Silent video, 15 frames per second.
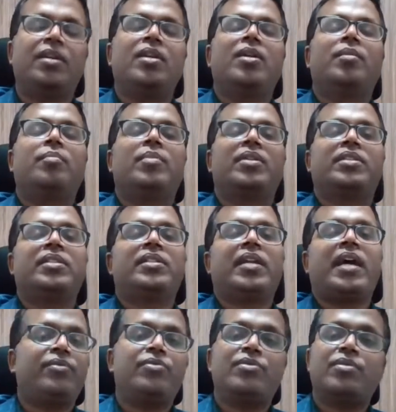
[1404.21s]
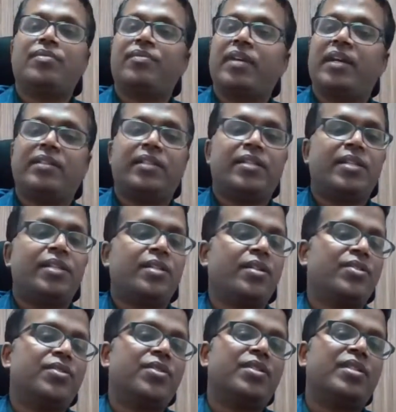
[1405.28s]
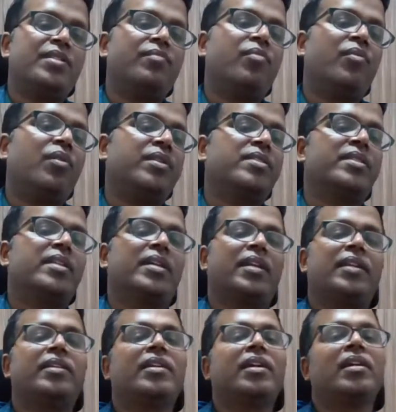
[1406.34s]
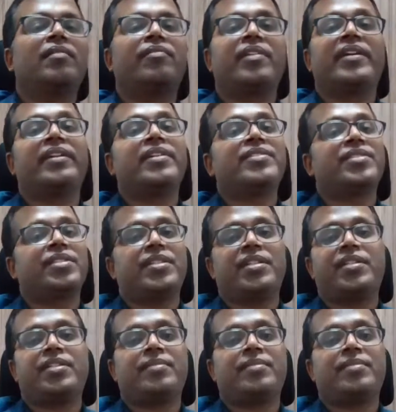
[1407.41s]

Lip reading: But the type of use of catheter does not influence the clinical pregnancy rate.